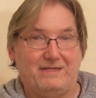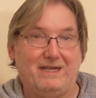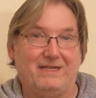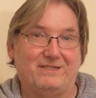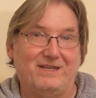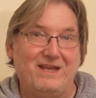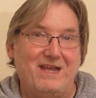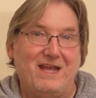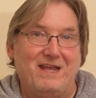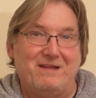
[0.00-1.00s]
Yes,
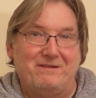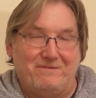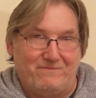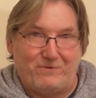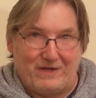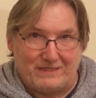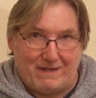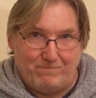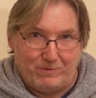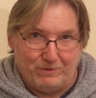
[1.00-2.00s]
for
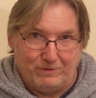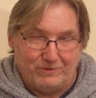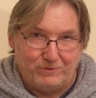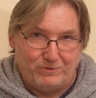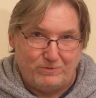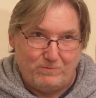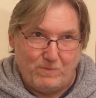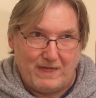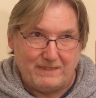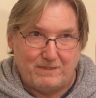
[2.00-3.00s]
example,
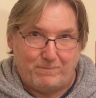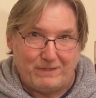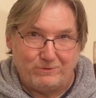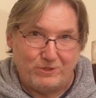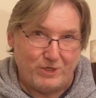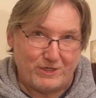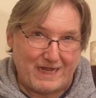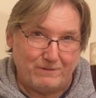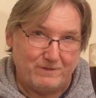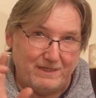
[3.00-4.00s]
is the Pilsner
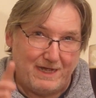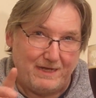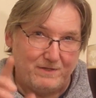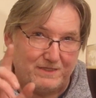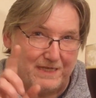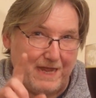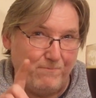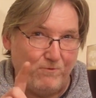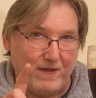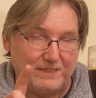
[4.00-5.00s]
Urquell today the
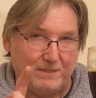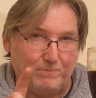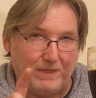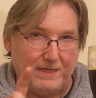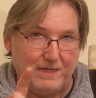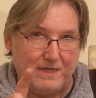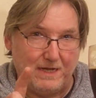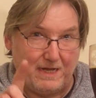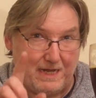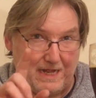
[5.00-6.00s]
same recipe
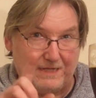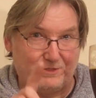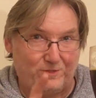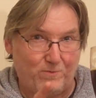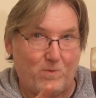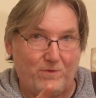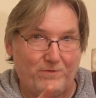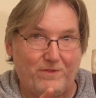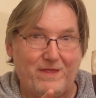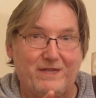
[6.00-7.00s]
as the one
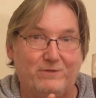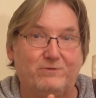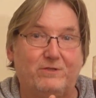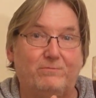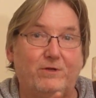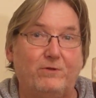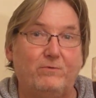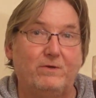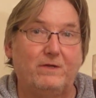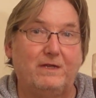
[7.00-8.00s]
that they used to
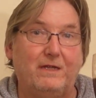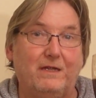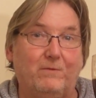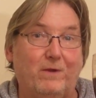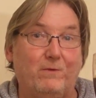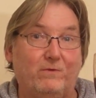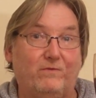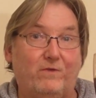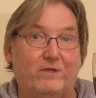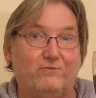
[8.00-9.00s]
brew when it was
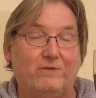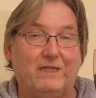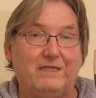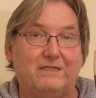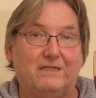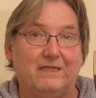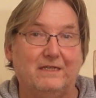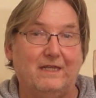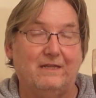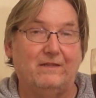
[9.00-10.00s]
first released
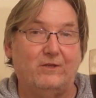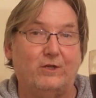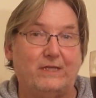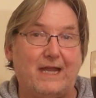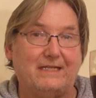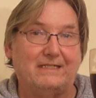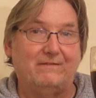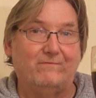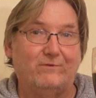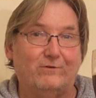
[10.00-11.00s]
in the early
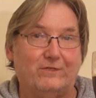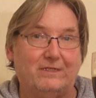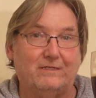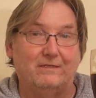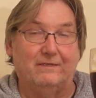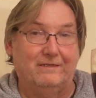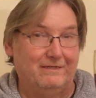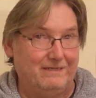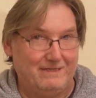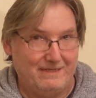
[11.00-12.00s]
1840s?
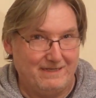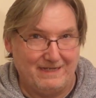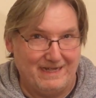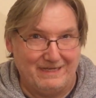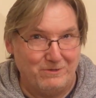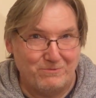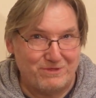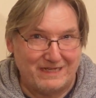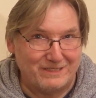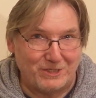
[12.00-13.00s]
I don't
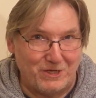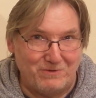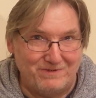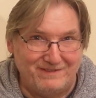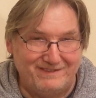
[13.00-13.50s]
think so.